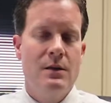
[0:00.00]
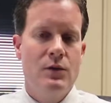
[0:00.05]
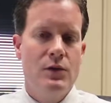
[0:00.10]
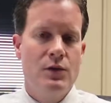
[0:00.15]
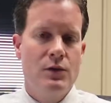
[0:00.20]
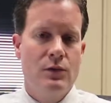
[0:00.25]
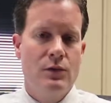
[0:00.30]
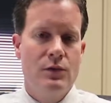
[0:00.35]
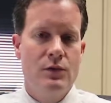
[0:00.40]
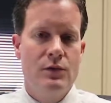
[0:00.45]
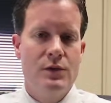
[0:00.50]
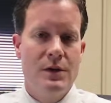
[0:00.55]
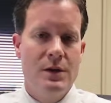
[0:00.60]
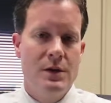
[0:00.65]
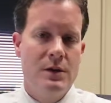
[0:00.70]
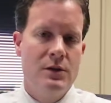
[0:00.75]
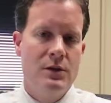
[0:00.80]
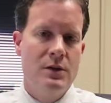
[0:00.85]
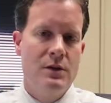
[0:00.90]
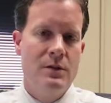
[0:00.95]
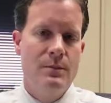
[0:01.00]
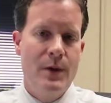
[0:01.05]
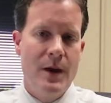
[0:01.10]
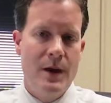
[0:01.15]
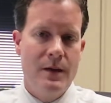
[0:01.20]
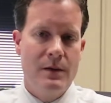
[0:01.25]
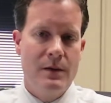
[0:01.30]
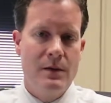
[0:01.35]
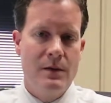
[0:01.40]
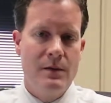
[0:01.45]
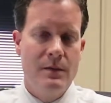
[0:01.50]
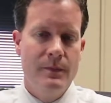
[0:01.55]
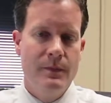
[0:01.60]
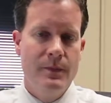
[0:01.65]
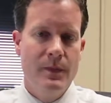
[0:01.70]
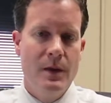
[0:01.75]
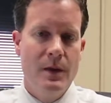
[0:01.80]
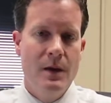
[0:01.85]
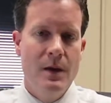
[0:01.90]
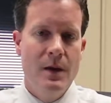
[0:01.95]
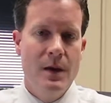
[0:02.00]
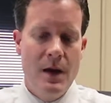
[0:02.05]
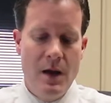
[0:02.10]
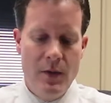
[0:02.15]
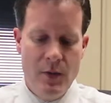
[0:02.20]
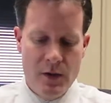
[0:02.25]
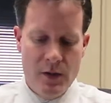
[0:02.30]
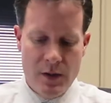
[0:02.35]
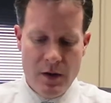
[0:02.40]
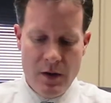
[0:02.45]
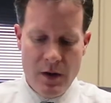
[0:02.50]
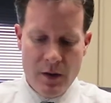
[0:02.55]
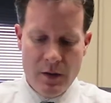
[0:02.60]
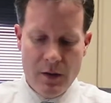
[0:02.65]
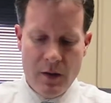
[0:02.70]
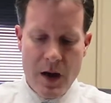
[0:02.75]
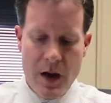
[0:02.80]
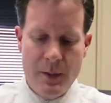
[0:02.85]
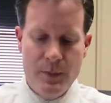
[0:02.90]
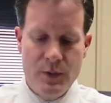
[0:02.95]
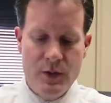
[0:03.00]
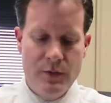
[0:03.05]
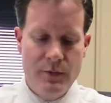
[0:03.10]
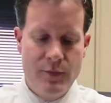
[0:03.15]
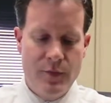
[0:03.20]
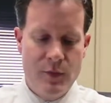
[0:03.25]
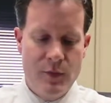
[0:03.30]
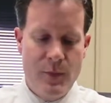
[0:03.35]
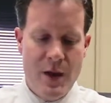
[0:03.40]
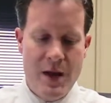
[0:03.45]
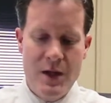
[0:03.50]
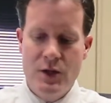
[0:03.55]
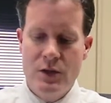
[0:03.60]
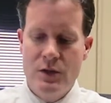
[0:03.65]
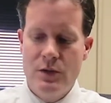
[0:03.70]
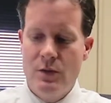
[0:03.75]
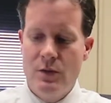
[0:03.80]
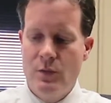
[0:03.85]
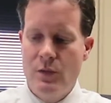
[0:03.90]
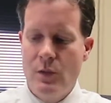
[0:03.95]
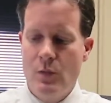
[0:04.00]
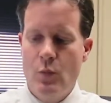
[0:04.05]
the screws into the pedicle. And there's another option for patients,